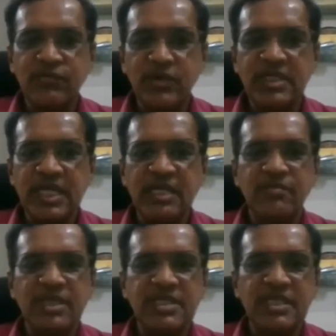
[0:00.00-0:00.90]
fortnightly
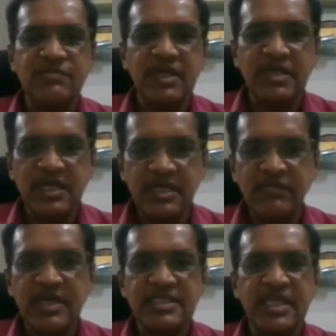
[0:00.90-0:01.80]
basis for
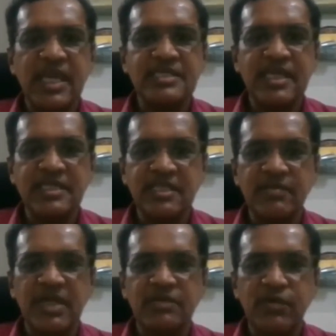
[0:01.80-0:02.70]
different scales like cement,